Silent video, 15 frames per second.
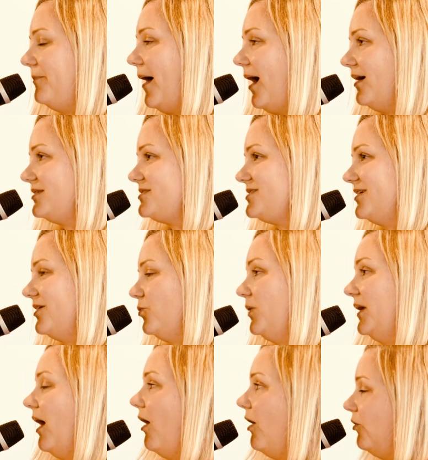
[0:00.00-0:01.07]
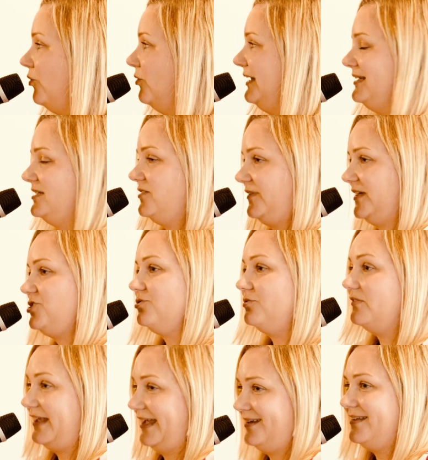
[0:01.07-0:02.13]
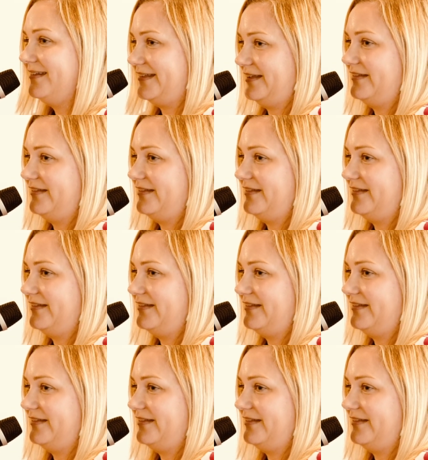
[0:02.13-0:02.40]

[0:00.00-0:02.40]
But we are all individuals in a